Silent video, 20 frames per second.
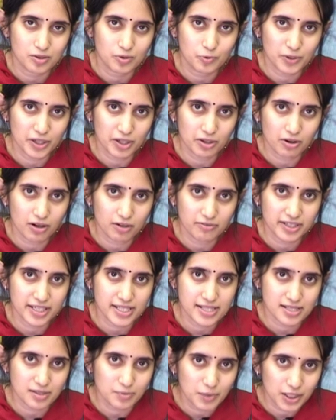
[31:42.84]
we are all
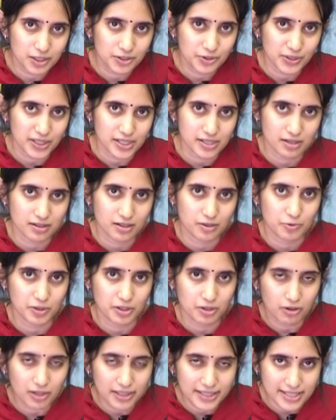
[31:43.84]
very similar to each other. We
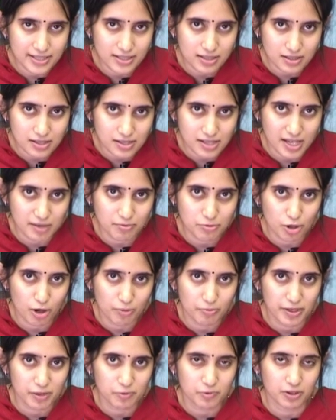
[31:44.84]
are all teaching the same
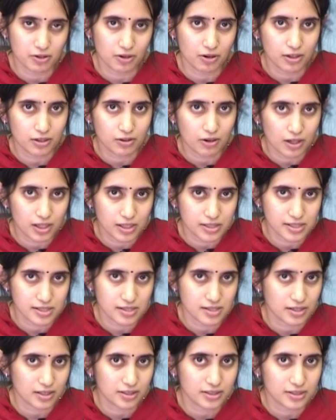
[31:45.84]
topic, we are all college
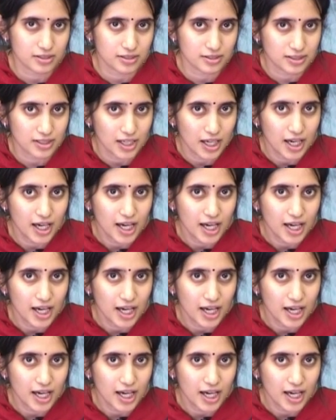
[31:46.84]
instructors.